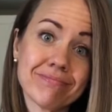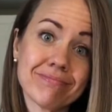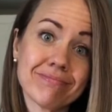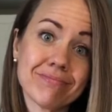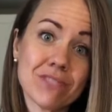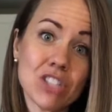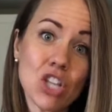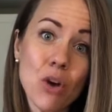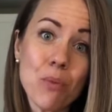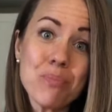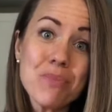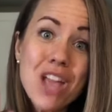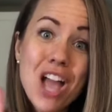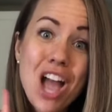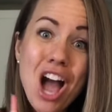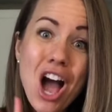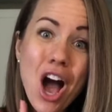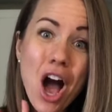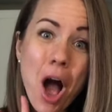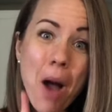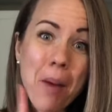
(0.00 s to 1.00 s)
So
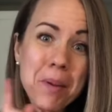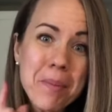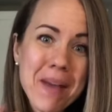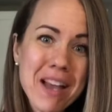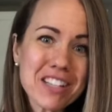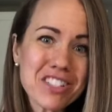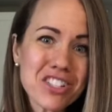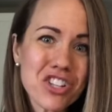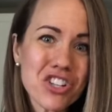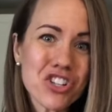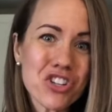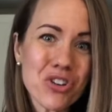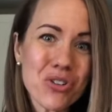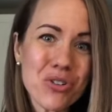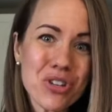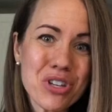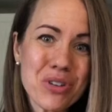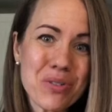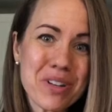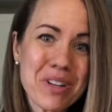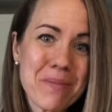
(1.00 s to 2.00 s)
I'll be back to show
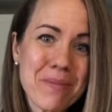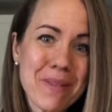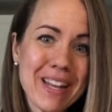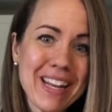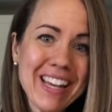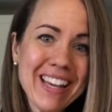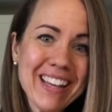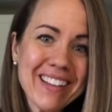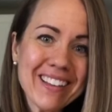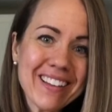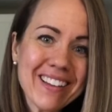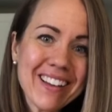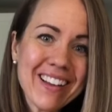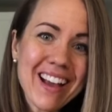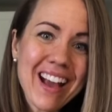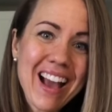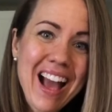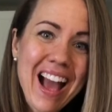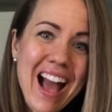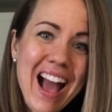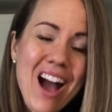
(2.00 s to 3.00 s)
you in a minute
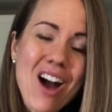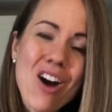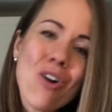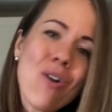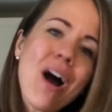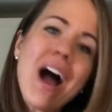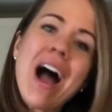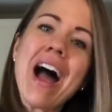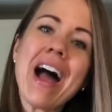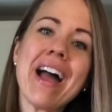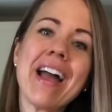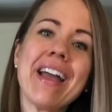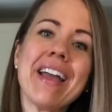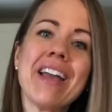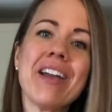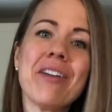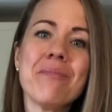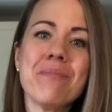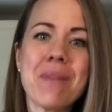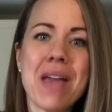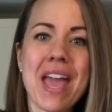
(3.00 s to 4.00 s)
how I
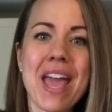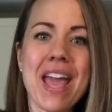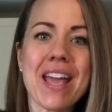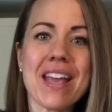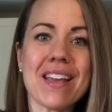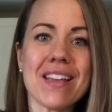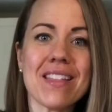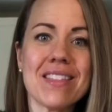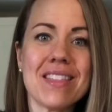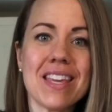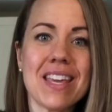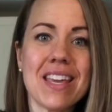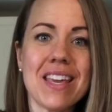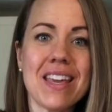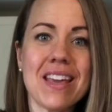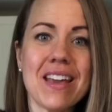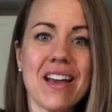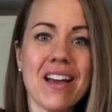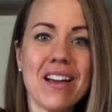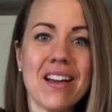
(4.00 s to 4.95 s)
make the